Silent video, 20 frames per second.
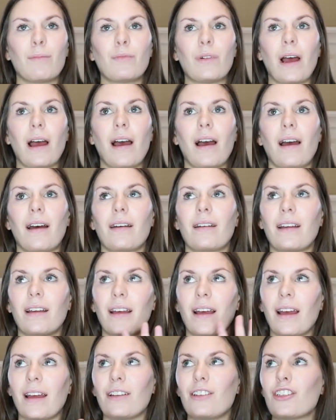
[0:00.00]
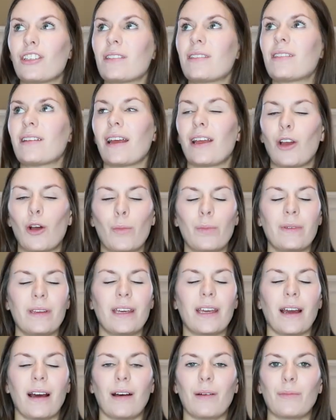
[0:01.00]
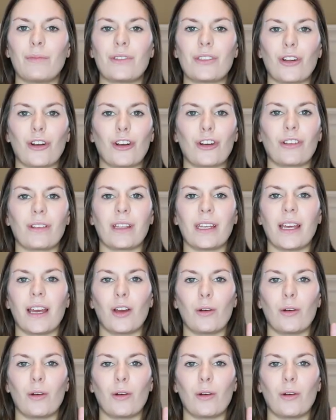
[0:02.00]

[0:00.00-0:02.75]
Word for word: I'm I just I hope he comes early.